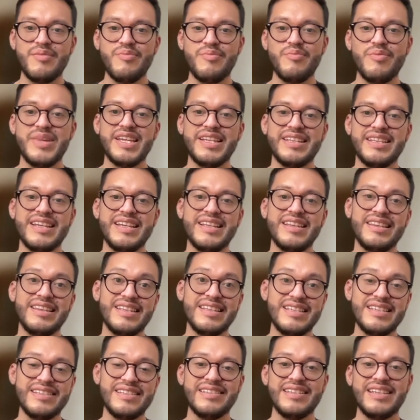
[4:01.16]
meet and
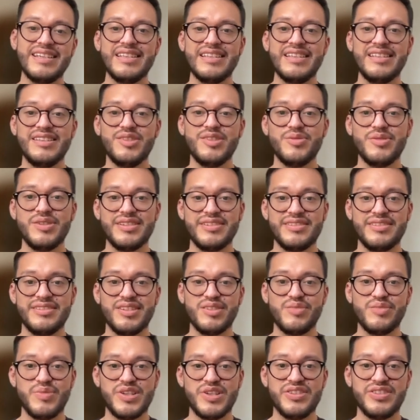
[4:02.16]
listen to
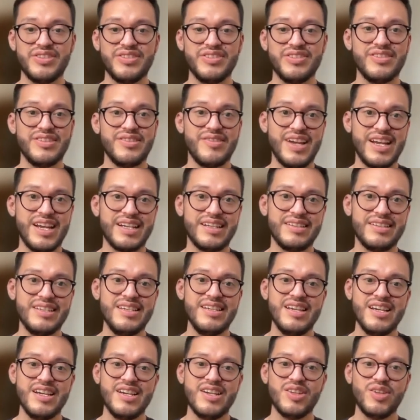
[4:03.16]
intersex persons
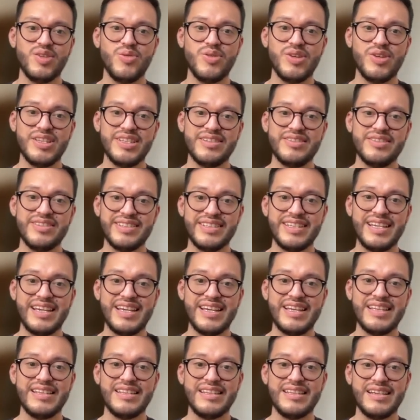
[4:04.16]
directly to
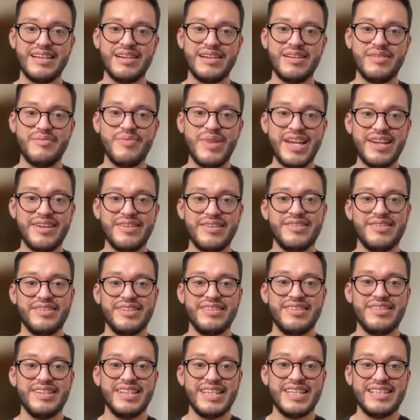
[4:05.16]
understand better
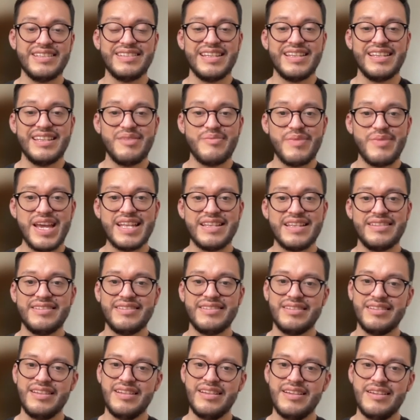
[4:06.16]
their needs and
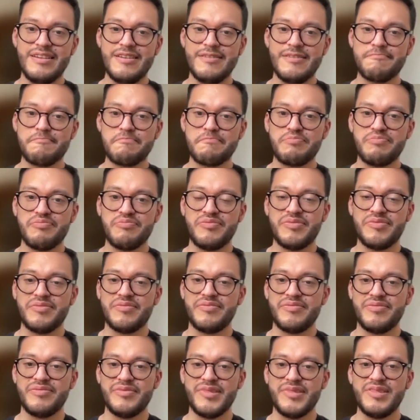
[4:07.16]
demands.
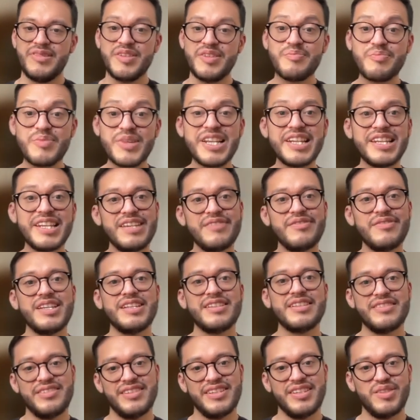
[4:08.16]
Believe
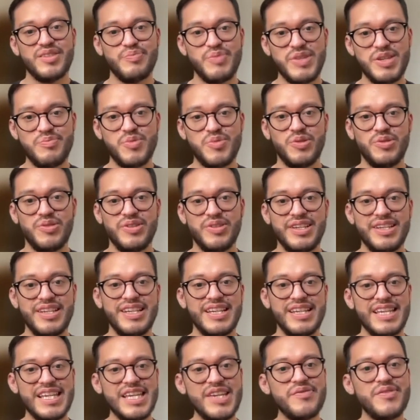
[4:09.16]
intersex people.
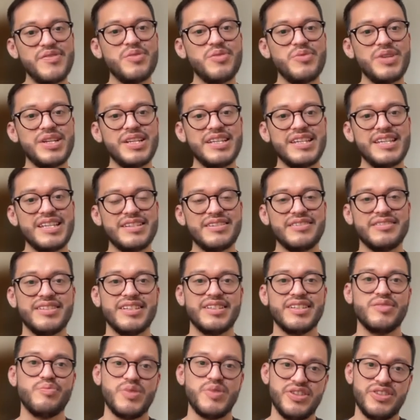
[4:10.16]
Even when
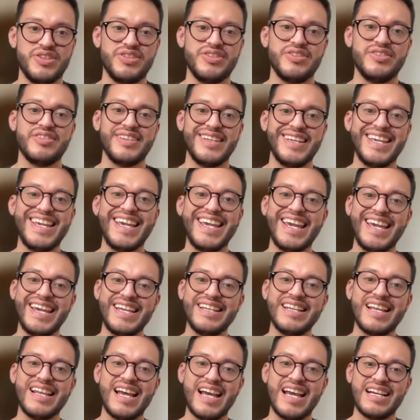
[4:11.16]
intersex persons
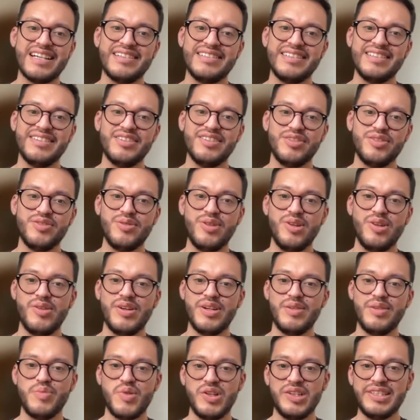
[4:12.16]
gain access to law
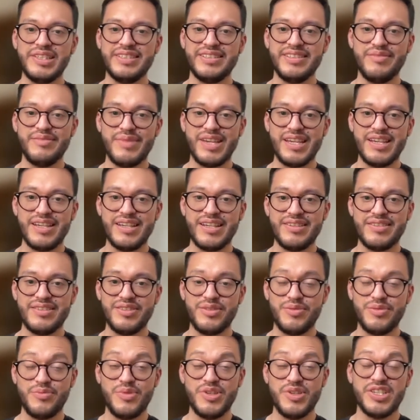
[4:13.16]
and
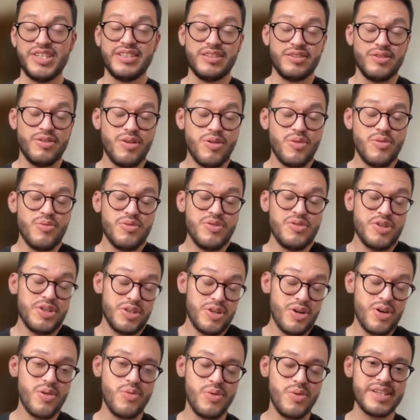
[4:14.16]
policymakers, which is
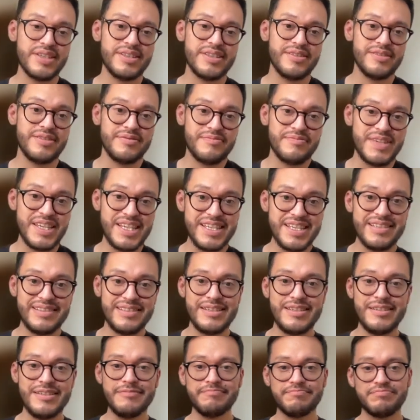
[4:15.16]
not always
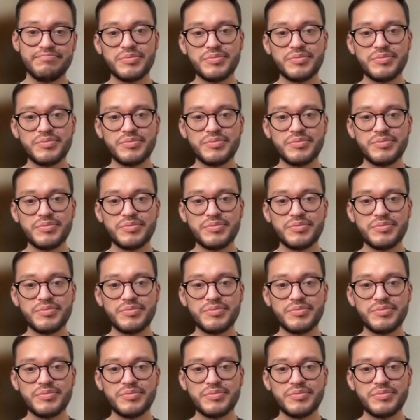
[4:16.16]
easy,